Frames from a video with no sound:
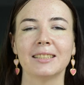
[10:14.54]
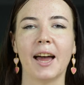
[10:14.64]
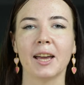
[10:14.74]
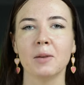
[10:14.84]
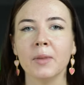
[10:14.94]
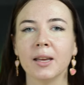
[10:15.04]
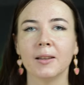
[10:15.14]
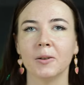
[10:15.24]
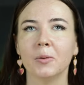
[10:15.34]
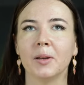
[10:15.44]
I can be a
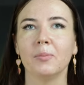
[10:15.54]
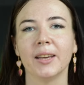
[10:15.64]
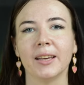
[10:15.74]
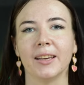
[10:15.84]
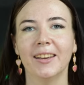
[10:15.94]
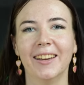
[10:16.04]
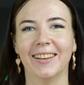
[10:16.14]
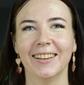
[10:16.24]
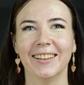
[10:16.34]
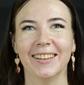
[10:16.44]
little bit picky.
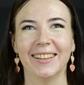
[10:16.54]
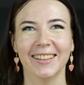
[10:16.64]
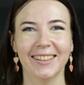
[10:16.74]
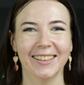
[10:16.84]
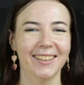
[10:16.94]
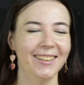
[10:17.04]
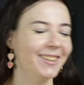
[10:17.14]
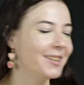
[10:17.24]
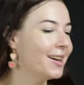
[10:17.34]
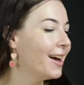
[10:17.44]
Yeah.
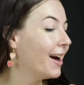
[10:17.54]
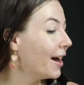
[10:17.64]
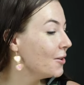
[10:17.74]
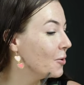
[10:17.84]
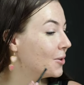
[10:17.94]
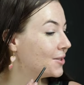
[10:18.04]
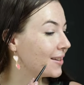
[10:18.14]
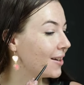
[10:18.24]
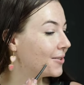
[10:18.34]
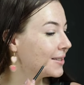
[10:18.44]
I know
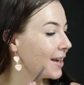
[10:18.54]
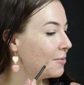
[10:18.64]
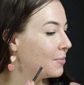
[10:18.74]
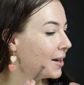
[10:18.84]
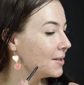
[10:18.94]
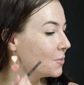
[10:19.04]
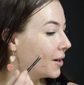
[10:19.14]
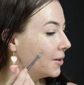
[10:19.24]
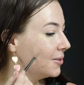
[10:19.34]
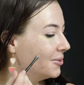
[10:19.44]
most girls can be as
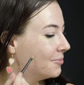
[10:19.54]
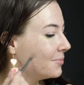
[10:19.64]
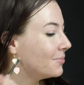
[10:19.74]
well.